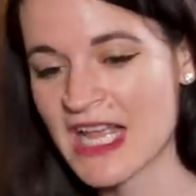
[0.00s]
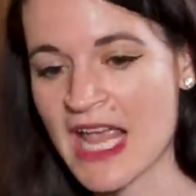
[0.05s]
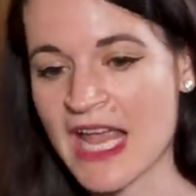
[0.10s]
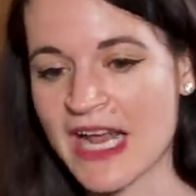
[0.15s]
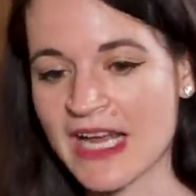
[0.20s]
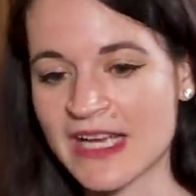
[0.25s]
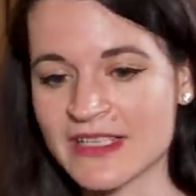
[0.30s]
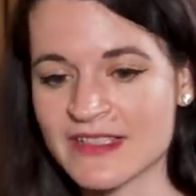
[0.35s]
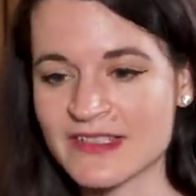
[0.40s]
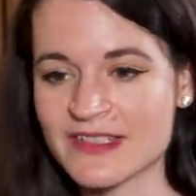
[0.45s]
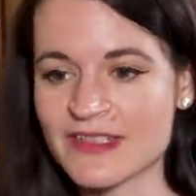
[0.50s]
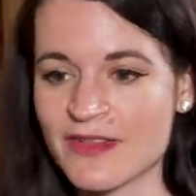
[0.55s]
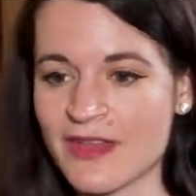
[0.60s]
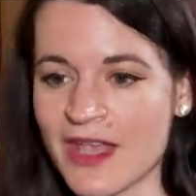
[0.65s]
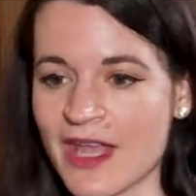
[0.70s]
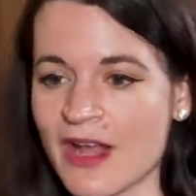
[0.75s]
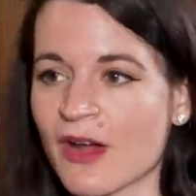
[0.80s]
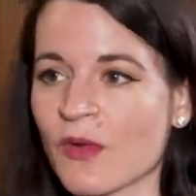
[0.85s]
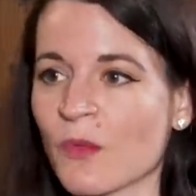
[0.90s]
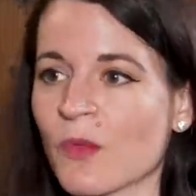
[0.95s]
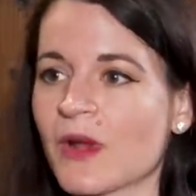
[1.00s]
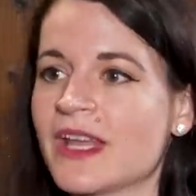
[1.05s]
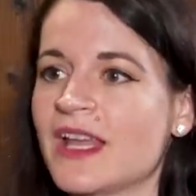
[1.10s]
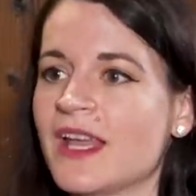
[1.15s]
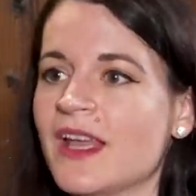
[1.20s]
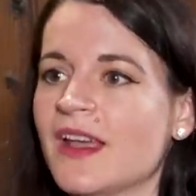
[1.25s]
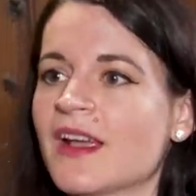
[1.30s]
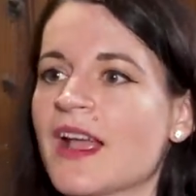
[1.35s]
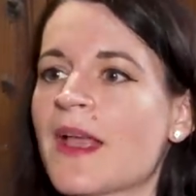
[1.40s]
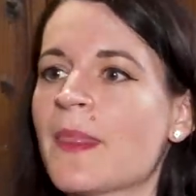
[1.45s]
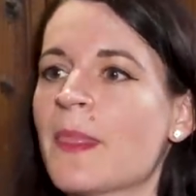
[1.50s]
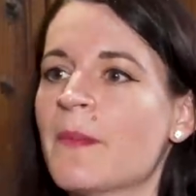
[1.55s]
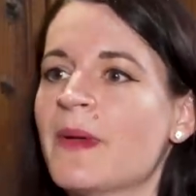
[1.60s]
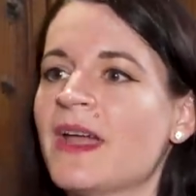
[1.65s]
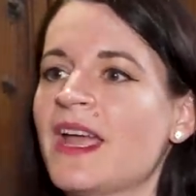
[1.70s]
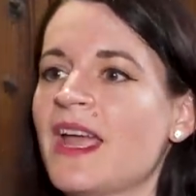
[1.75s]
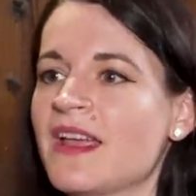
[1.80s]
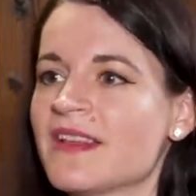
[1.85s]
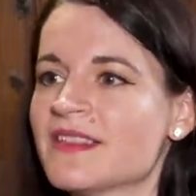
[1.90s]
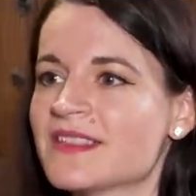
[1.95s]
And they are working at the
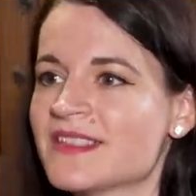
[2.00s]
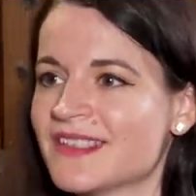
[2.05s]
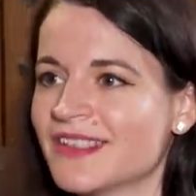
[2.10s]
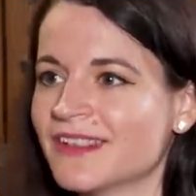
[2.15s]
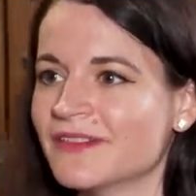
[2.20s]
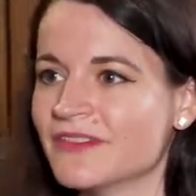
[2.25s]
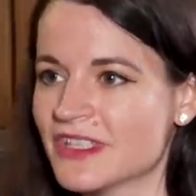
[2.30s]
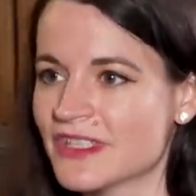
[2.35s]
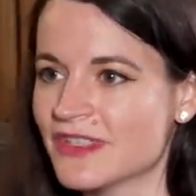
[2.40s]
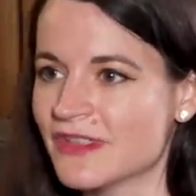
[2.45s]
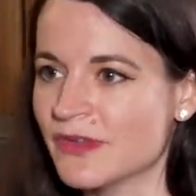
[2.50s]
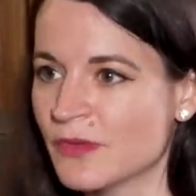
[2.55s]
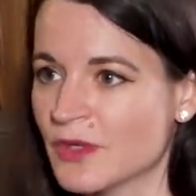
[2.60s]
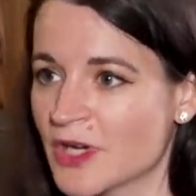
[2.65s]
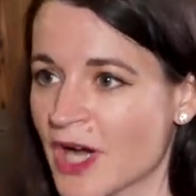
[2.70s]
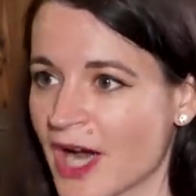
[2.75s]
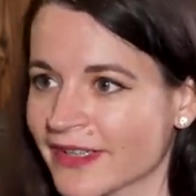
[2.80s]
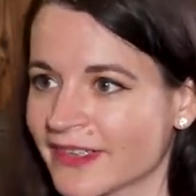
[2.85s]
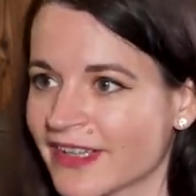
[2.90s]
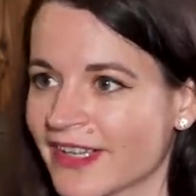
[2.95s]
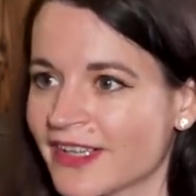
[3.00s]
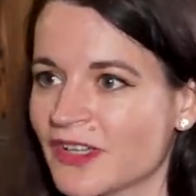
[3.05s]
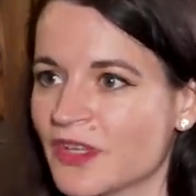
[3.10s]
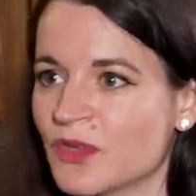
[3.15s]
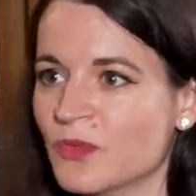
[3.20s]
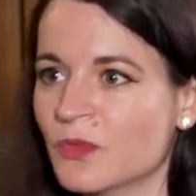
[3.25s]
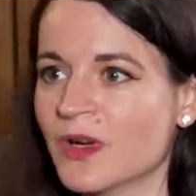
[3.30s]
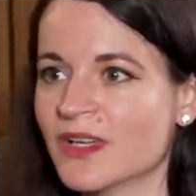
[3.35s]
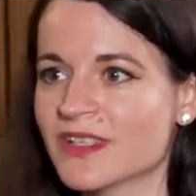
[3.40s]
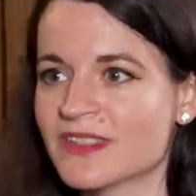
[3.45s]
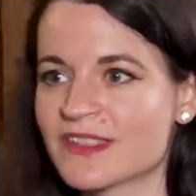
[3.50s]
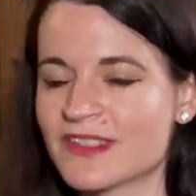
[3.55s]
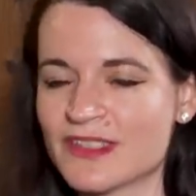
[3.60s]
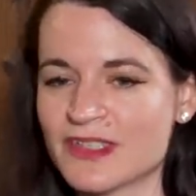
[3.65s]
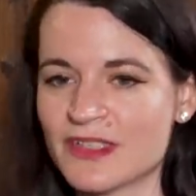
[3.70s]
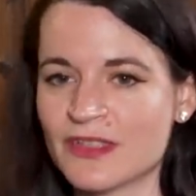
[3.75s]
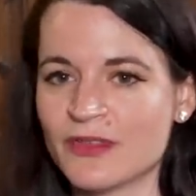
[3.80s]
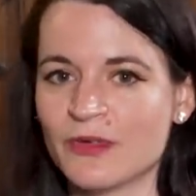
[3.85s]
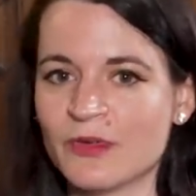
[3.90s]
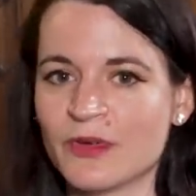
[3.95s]
behest of this new Godlet who wants
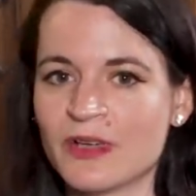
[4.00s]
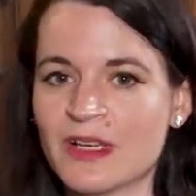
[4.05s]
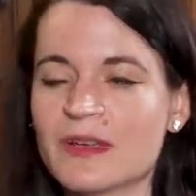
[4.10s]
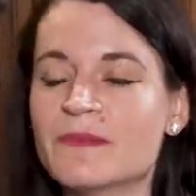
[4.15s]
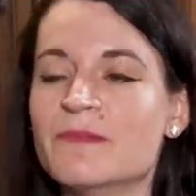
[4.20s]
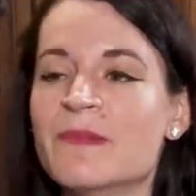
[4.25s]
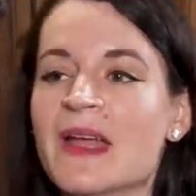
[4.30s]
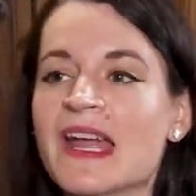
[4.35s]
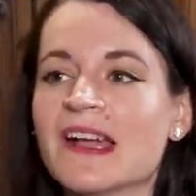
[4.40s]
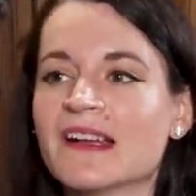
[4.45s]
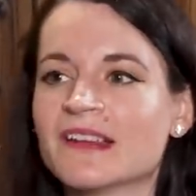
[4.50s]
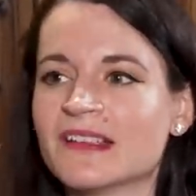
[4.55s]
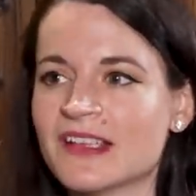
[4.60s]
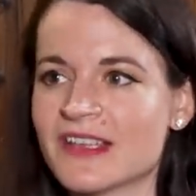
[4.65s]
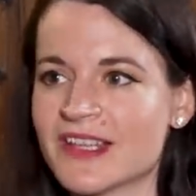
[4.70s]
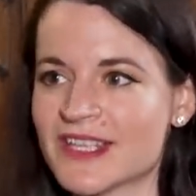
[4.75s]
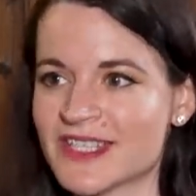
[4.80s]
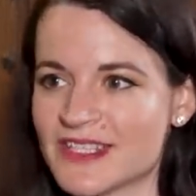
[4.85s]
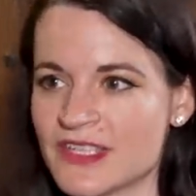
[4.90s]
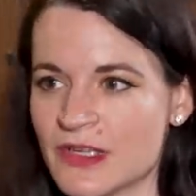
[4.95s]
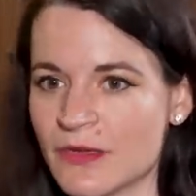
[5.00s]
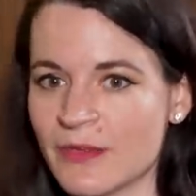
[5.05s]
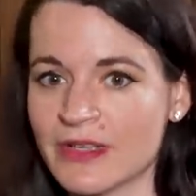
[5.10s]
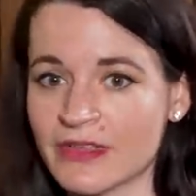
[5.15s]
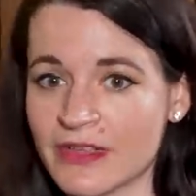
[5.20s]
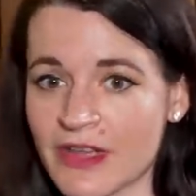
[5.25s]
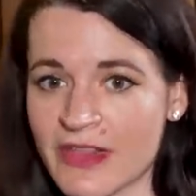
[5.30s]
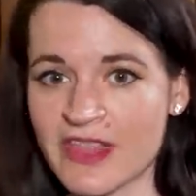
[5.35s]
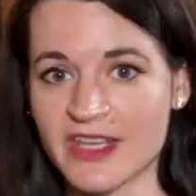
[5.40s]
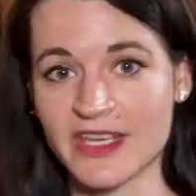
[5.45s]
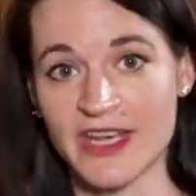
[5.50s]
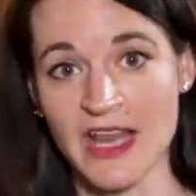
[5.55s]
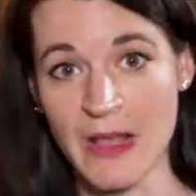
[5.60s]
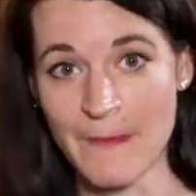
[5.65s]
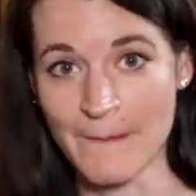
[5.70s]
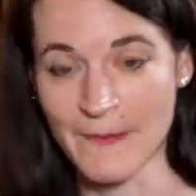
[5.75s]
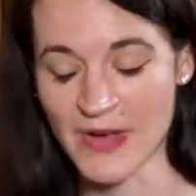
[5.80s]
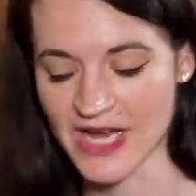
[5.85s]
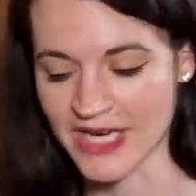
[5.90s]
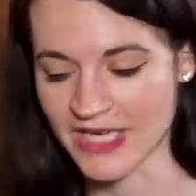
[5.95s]
to command this new Illithid
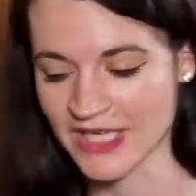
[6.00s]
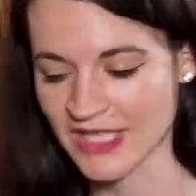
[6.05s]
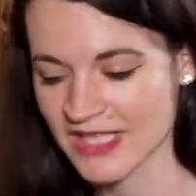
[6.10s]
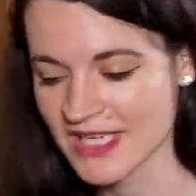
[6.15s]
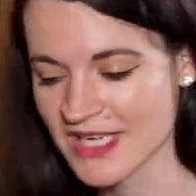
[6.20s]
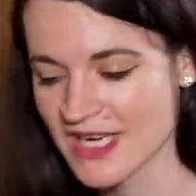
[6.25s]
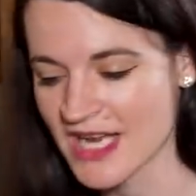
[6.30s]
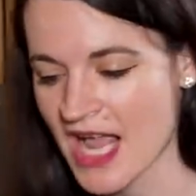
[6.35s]
empire.